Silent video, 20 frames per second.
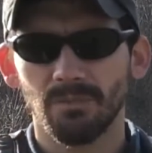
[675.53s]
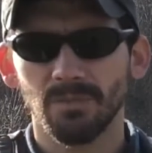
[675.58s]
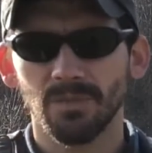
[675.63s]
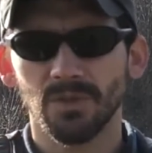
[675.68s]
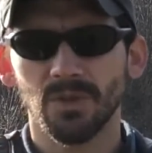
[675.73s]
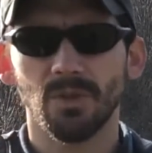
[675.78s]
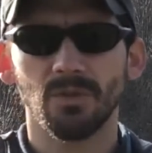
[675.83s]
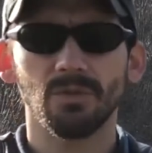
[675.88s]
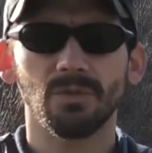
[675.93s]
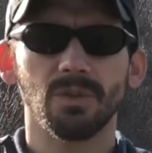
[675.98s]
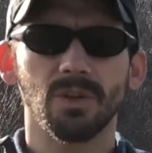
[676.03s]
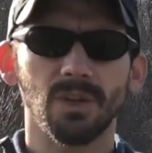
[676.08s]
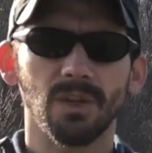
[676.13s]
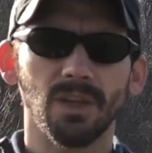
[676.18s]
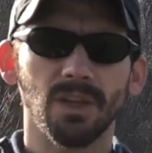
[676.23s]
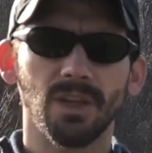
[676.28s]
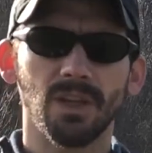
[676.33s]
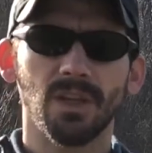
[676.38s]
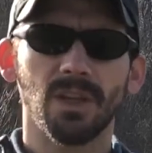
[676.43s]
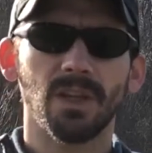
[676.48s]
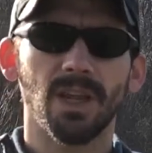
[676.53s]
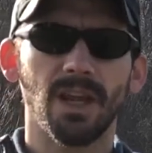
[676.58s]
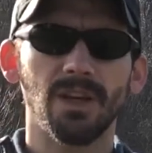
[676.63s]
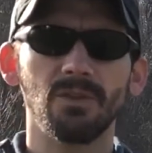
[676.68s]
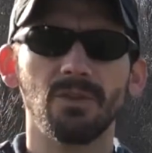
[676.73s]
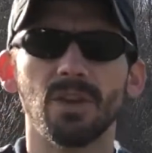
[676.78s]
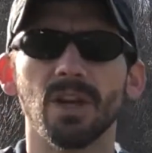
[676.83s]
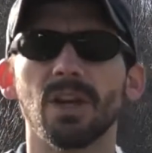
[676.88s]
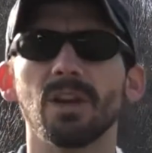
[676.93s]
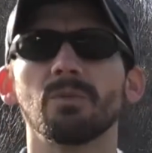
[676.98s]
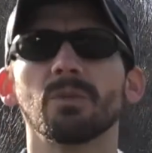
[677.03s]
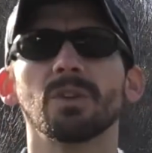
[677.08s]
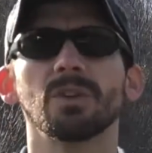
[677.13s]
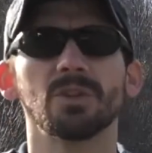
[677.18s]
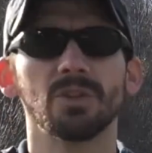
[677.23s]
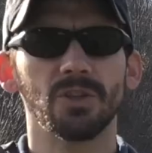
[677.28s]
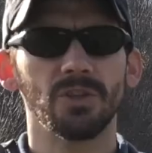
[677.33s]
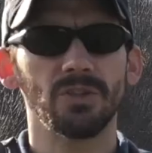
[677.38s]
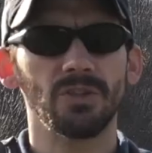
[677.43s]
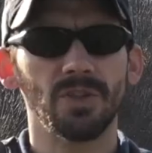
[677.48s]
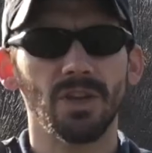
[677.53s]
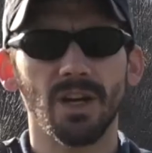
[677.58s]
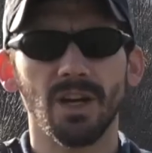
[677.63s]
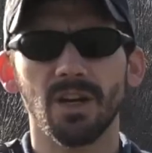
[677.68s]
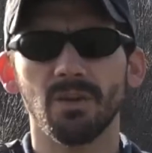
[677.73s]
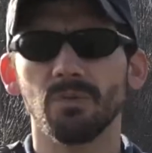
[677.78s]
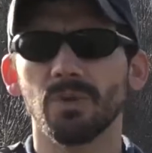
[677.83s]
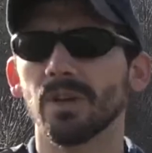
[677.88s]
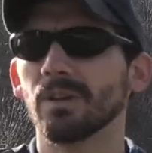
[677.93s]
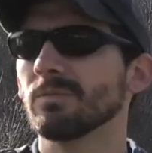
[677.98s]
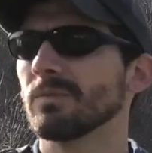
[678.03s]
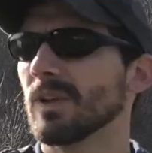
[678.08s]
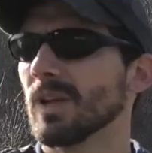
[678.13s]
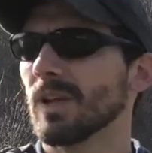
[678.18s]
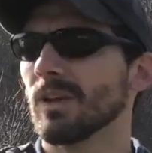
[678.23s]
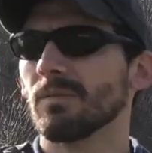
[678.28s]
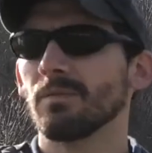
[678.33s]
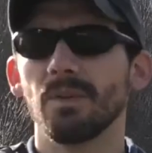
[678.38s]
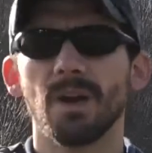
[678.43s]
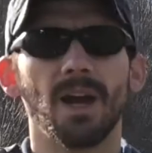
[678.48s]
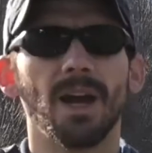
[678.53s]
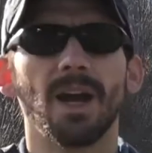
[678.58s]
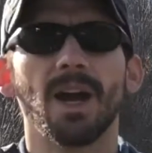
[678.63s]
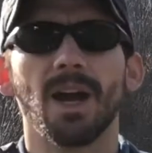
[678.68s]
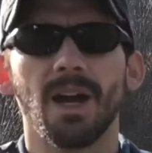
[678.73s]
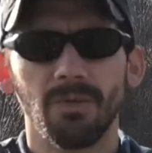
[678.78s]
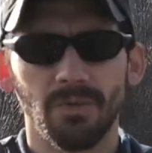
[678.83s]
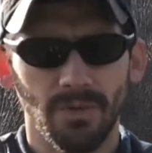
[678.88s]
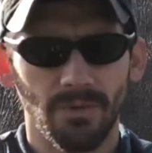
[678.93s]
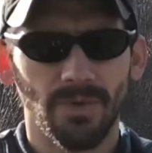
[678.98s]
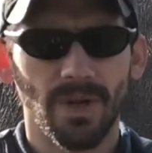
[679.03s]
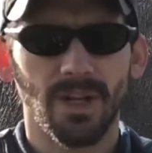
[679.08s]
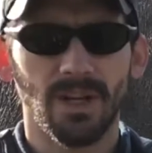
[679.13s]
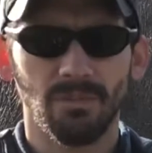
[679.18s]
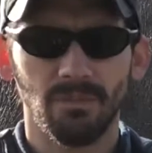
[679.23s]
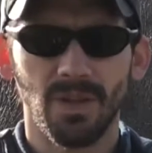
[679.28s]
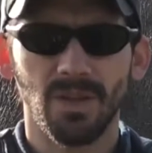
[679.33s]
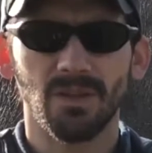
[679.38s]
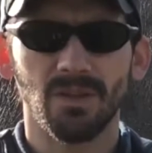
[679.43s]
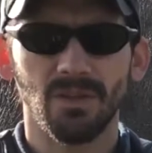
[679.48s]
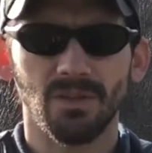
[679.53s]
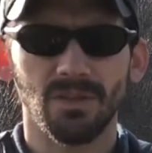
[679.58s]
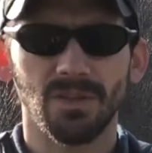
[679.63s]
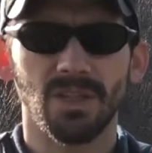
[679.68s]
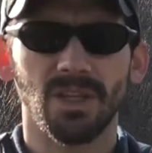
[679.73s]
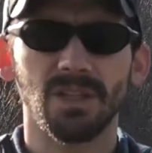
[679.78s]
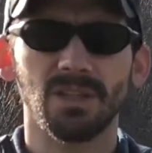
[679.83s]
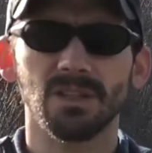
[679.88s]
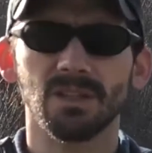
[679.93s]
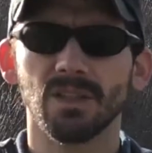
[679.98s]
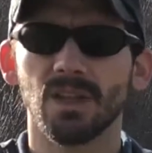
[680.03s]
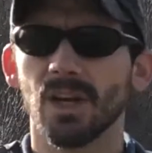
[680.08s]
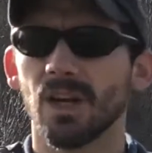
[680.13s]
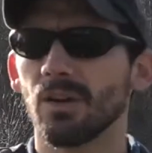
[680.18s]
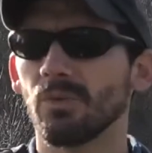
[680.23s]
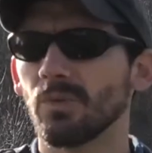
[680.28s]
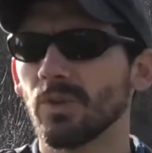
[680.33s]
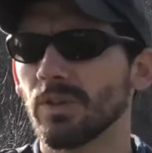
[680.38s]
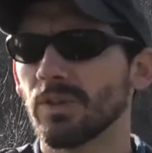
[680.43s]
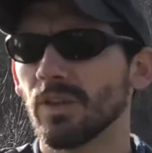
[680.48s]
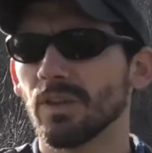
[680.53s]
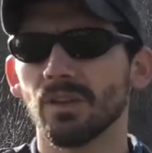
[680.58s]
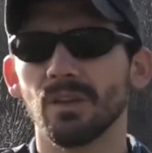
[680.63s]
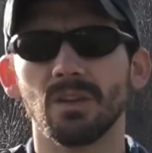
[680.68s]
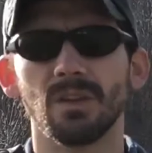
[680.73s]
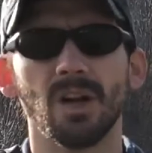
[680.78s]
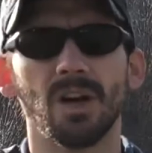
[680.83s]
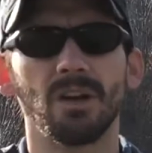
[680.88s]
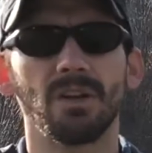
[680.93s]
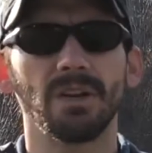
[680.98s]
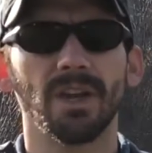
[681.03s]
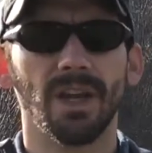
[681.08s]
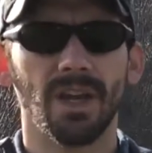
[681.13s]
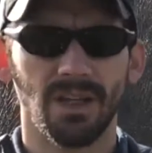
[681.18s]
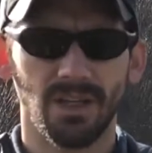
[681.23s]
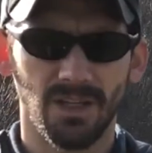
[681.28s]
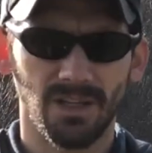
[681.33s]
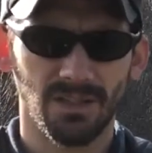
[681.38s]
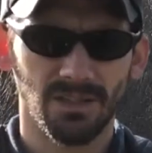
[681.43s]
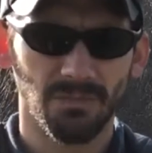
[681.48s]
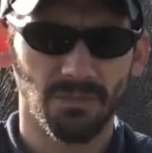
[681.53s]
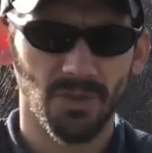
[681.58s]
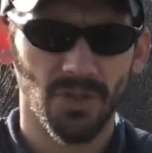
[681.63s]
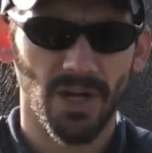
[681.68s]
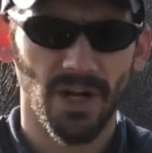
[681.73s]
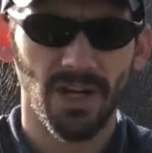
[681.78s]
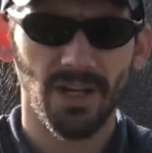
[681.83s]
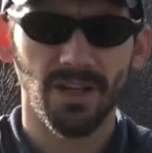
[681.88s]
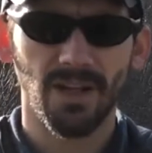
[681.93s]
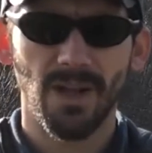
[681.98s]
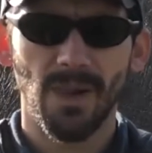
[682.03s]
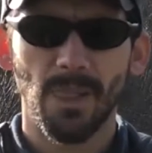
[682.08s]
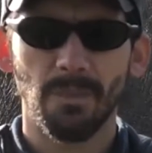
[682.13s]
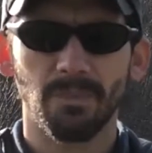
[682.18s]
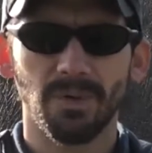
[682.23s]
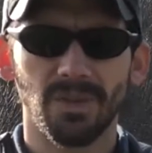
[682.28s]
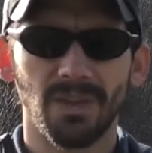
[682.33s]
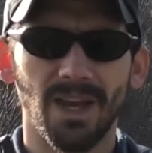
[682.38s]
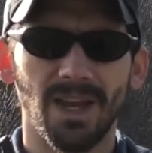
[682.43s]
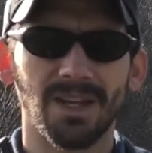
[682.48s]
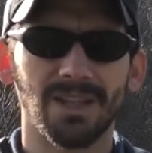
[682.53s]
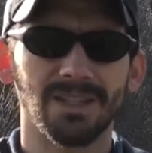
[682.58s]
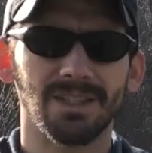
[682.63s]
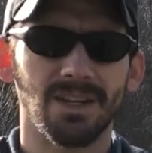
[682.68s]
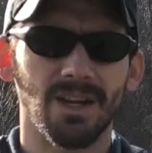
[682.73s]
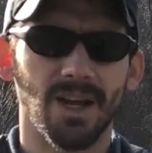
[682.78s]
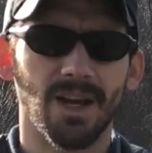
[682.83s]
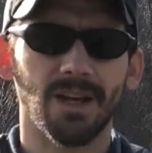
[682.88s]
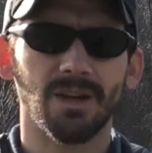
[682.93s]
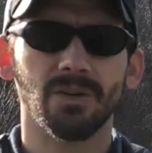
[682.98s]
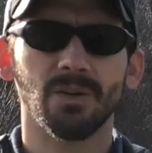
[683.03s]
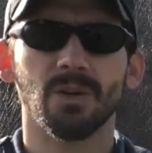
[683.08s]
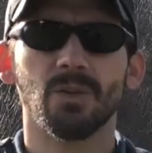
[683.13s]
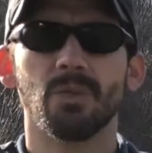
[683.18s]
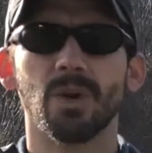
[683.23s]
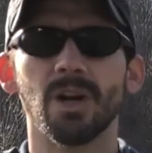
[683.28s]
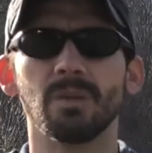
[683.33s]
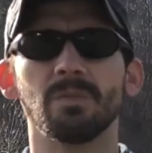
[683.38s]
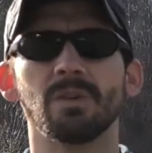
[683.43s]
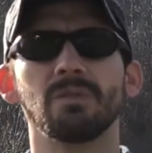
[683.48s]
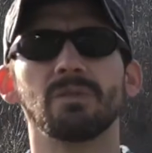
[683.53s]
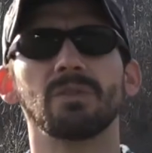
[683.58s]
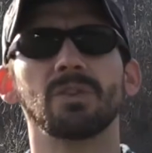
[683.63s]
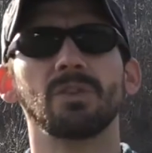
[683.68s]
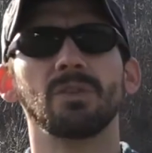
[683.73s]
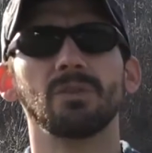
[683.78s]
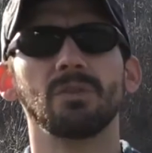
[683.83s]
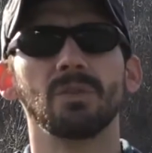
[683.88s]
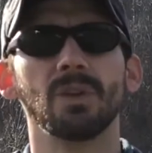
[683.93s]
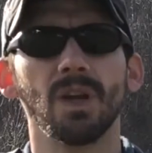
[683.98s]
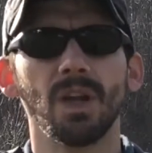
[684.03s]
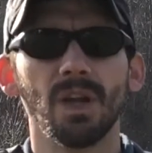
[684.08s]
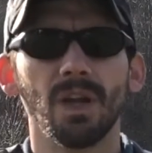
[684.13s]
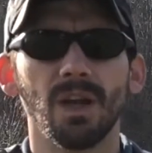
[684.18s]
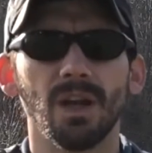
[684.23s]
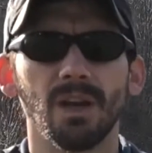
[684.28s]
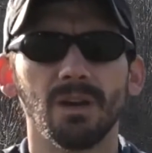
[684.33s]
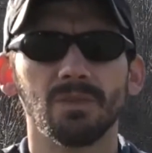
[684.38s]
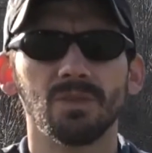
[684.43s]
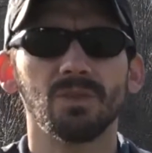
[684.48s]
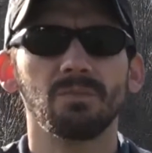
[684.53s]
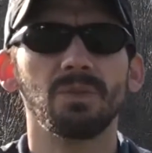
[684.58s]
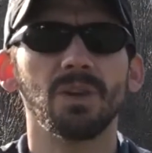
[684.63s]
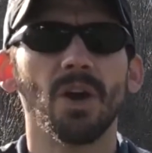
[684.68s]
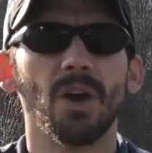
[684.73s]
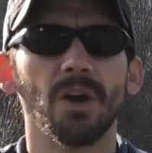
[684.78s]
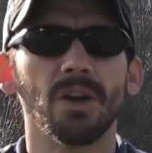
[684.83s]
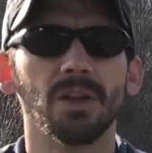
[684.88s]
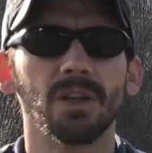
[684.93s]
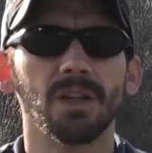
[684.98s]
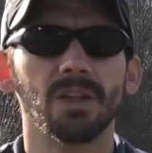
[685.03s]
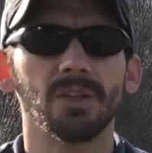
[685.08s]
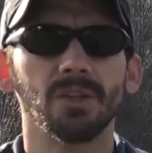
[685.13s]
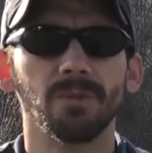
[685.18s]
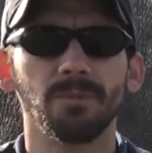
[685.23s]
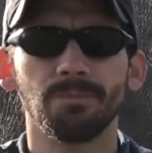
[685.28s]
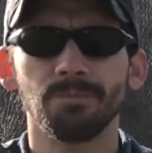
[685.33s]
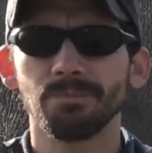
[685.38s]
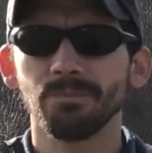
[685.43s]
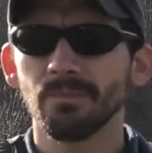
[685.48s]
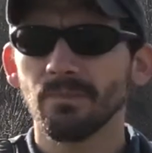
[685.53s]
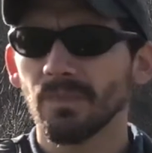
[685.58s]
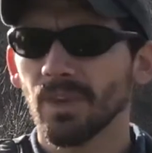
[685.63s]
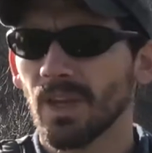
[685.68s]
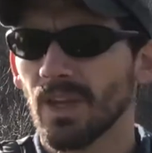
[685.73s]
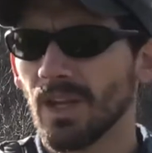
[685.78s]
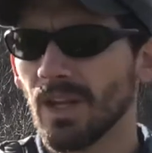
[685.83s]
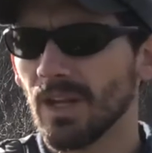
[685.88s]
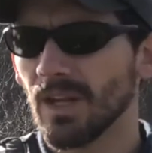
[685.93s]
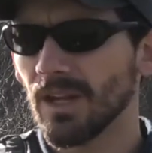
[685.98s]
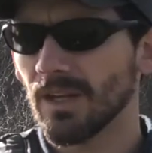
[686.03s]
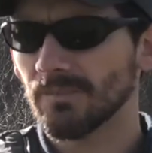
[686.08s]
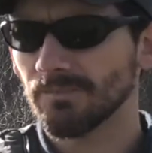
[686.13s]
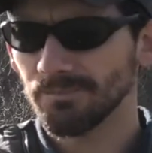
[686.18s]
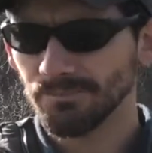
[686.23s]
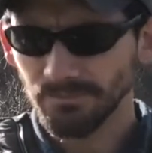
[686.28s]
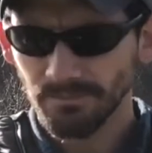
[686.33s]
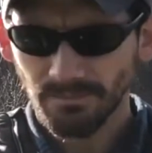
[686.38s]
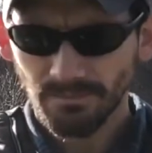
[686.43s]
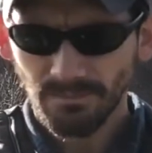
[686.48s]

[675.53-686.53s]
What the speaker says: So can you carry one? Should you carry one? I would recommend those things within the law and get some training, but that is not a requirement for you to be hard to kill. And